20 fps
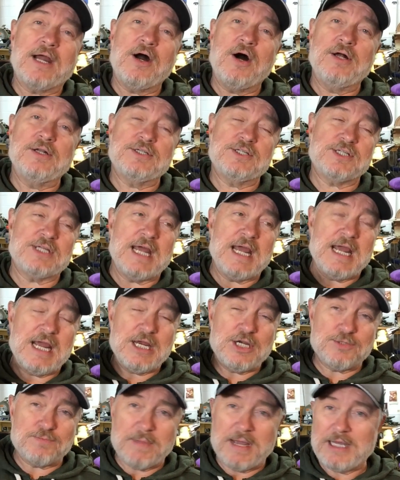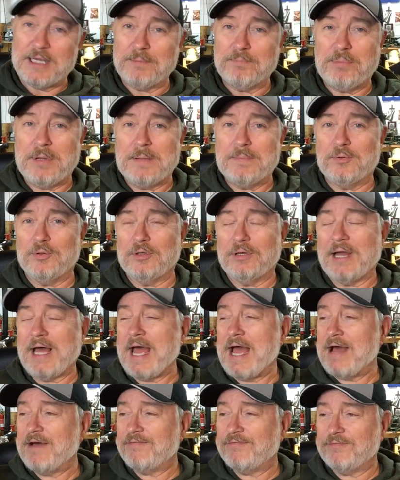on stage making people
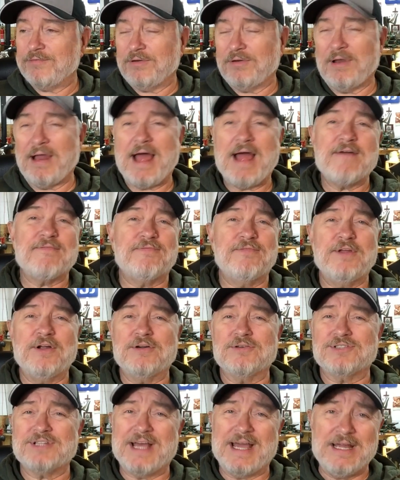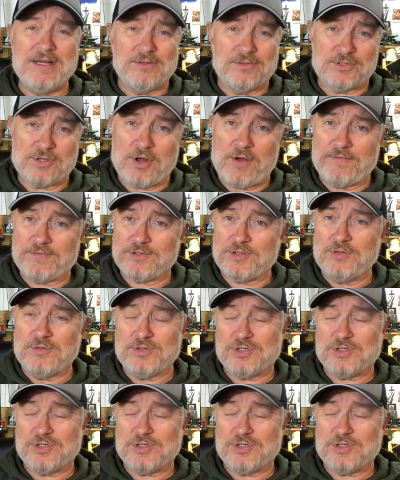laugh, laugh their tails off too.